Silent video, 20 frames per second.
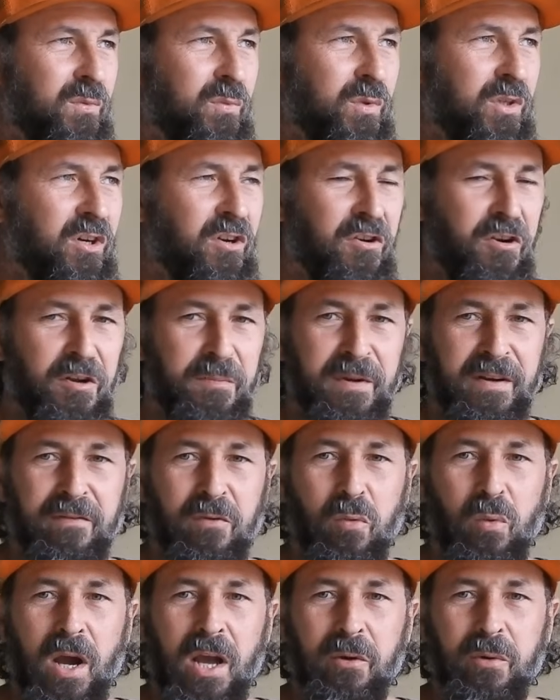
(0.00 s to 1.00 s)
We got on a bit of
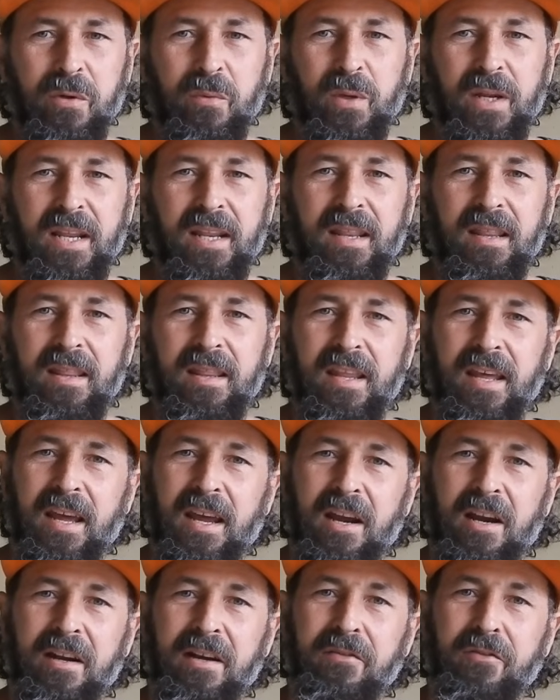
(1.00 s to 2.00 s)
a wayward
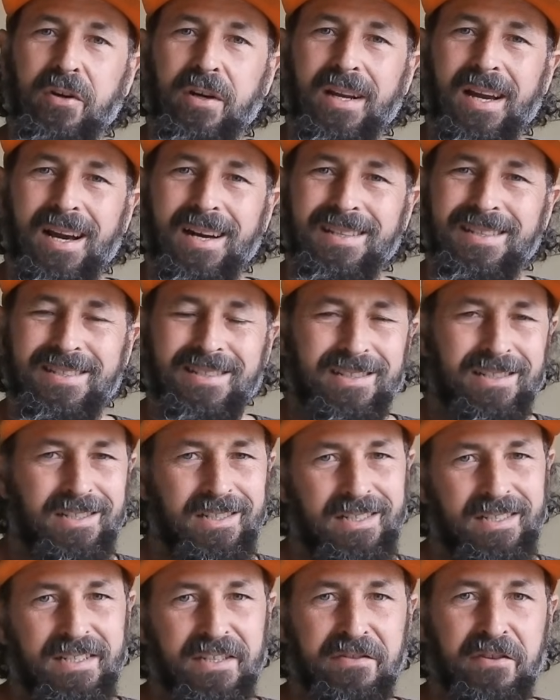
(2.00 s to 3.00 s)
there in regards to
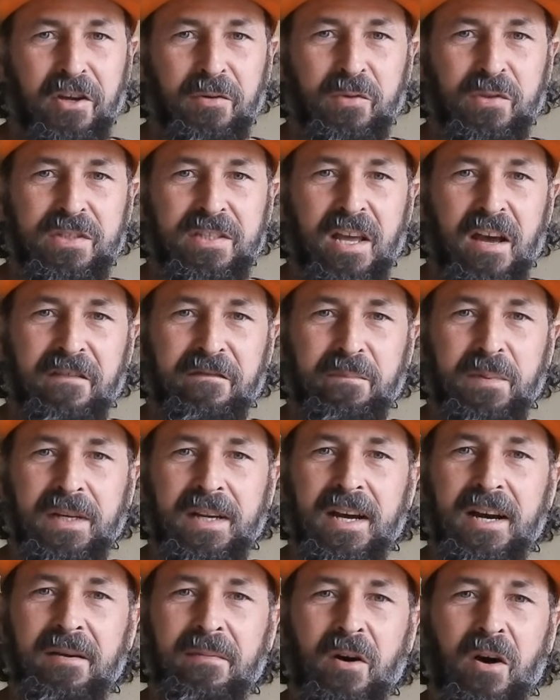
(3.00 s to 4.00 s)
just the thermal stuff,
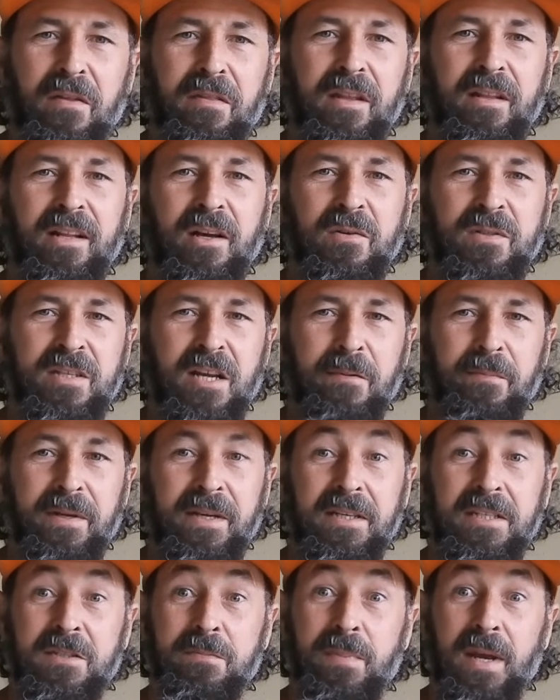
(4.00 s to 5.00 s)
but I think that was going to
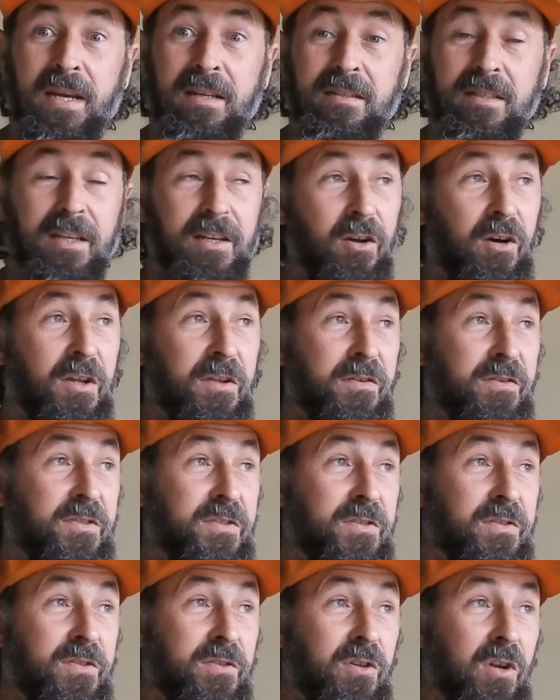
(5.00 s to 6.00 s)
be expected. I
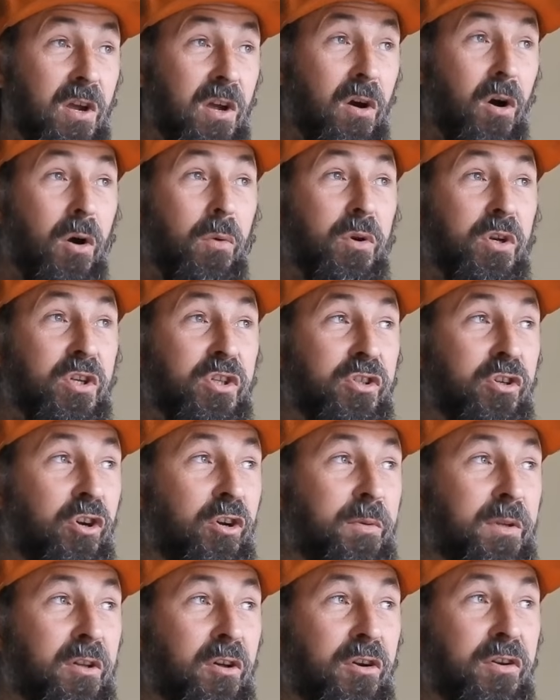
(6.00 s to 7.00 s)
would
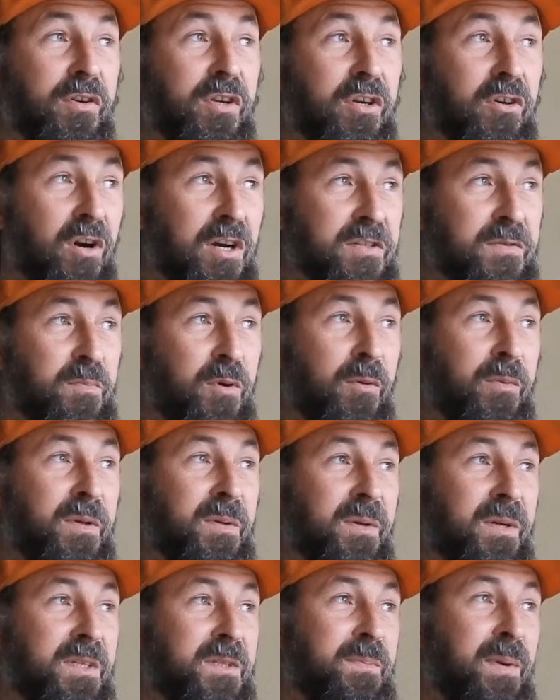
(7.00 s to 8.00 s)
assume a lot of you guys
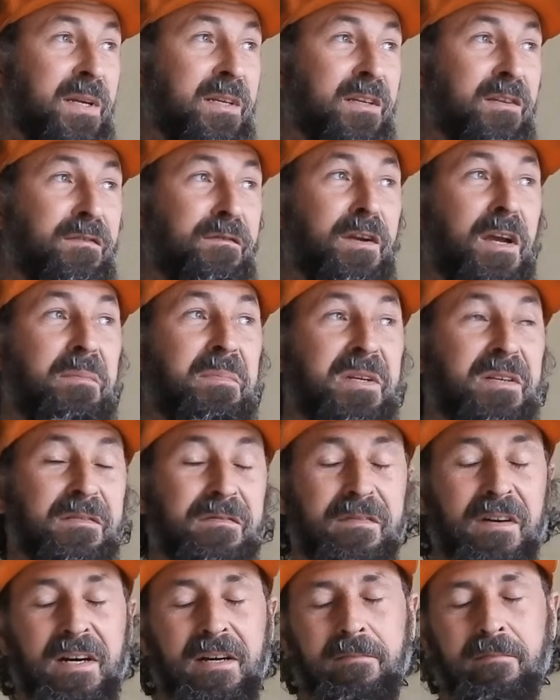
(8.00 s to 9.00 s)
probably expected a fair bit
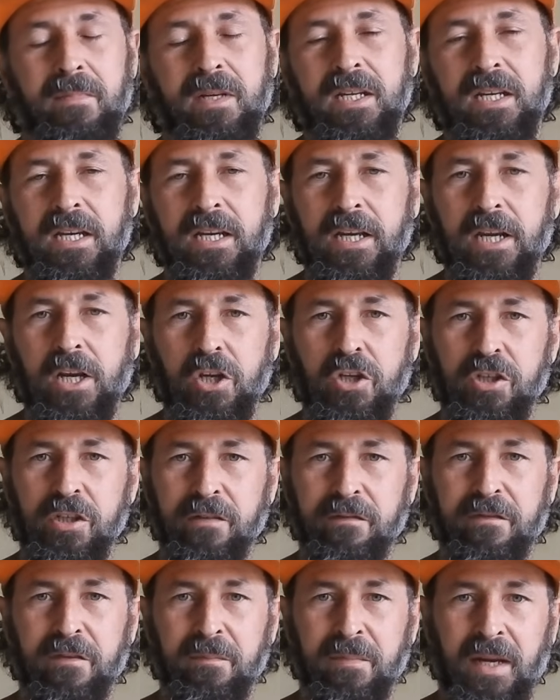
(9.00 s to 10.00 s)
of
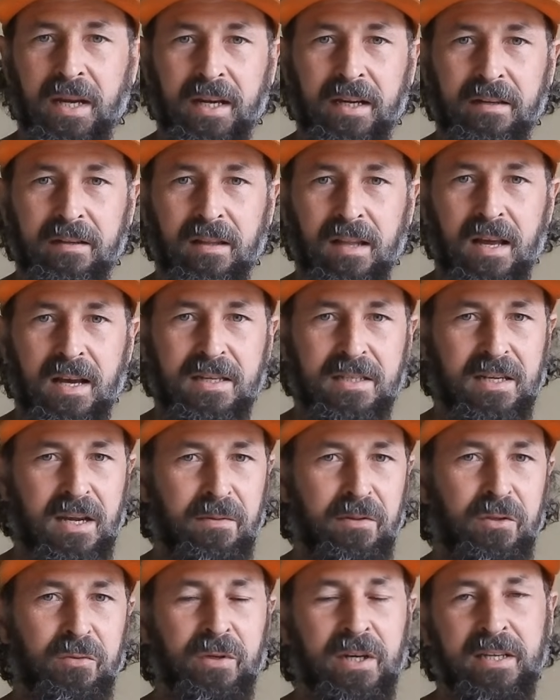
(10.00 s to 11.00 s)
shit from me in the last
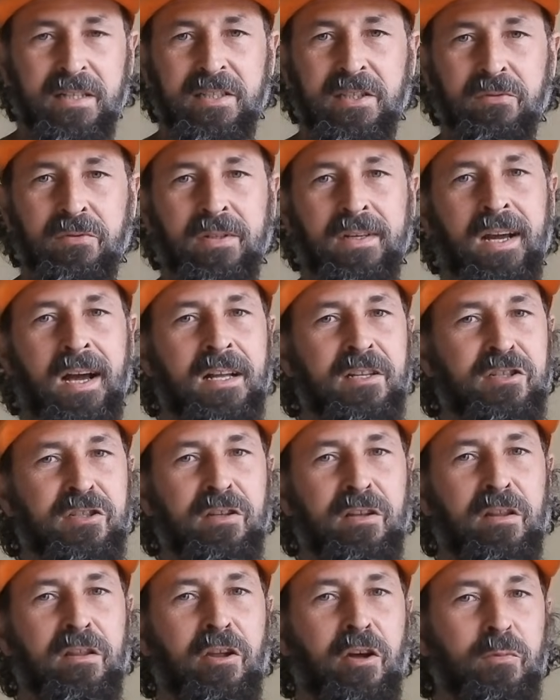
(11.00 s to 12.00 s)
couple of weeks in regards
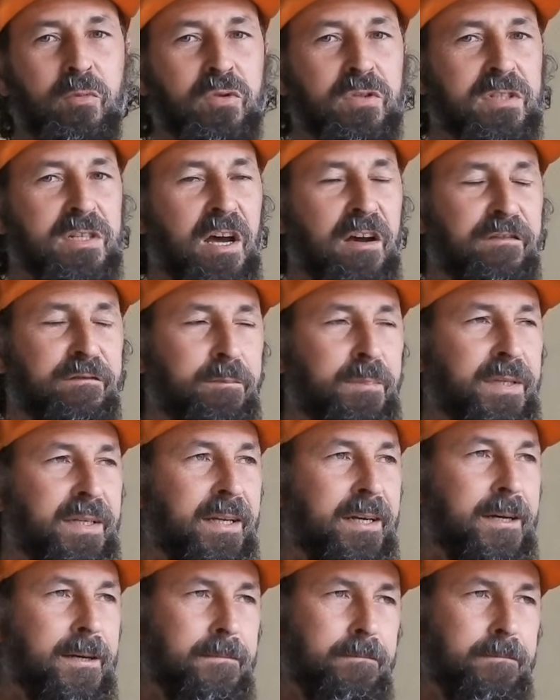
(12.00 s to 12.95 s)
to the thermal stuff, but